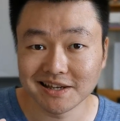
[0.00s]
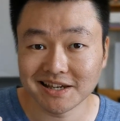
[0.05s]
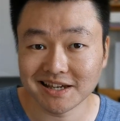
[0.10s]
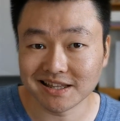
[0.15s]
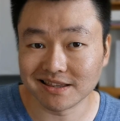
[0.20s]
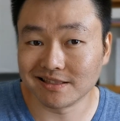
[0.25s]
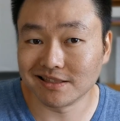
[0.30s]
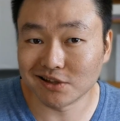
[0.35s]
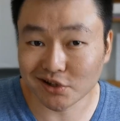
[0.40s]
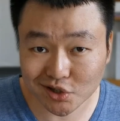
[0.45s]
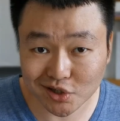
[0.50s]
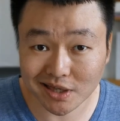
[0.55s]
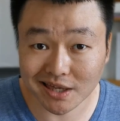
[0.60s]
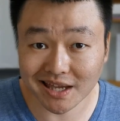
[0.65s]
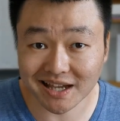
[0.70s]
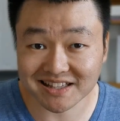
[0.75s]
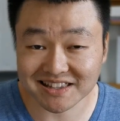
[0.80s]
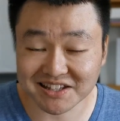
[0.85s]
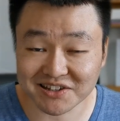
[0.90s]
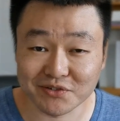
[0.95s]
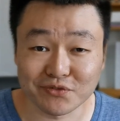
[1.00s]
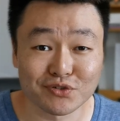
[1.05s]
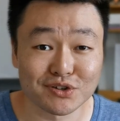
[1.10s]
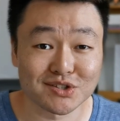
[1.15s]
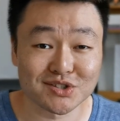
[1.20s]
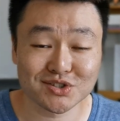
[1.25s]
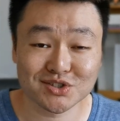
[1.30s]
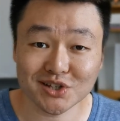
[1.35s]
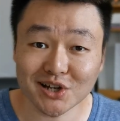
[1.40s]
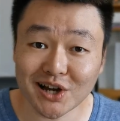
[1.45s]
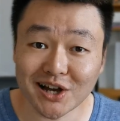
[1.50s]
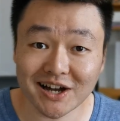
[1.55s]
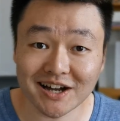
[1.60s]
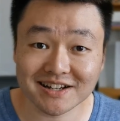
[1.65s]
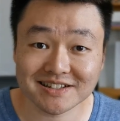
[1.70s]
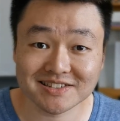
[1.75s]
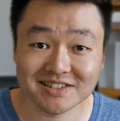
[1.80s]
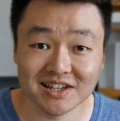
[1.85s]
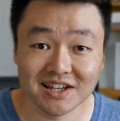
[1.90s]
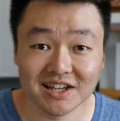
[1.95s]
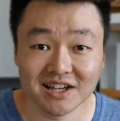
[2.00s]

and looking at different stocks